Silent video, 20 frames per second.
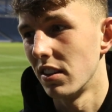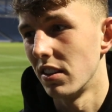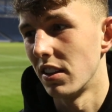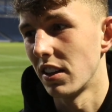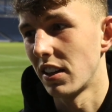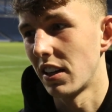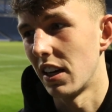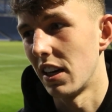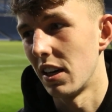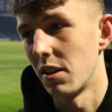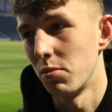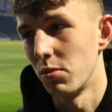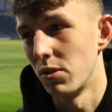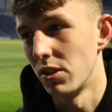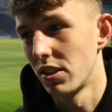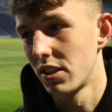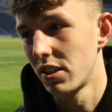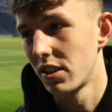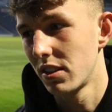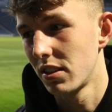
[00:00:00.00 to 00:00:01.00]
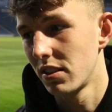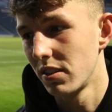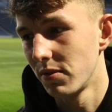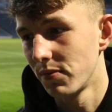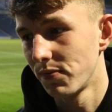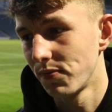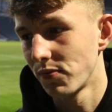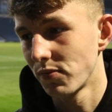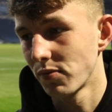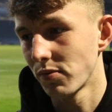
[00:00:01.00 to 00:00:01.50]
the game was
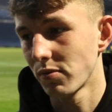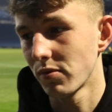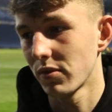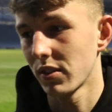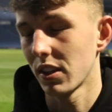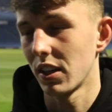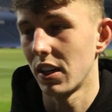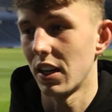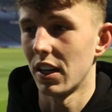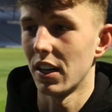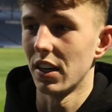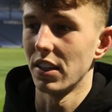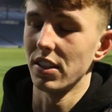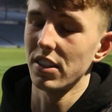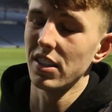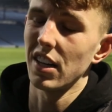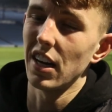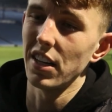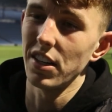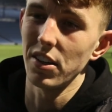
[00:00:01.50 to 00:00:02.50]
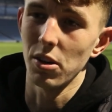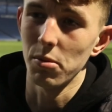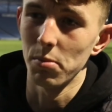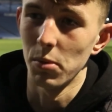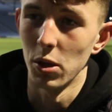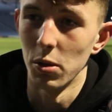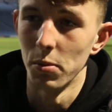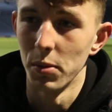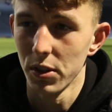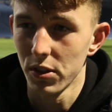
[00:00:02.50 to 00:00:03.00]
uh, decided on
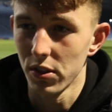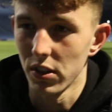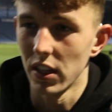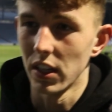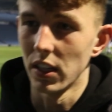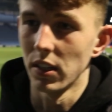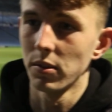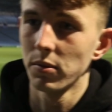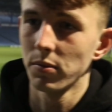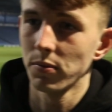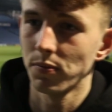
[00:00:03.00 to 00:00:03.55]
moments really.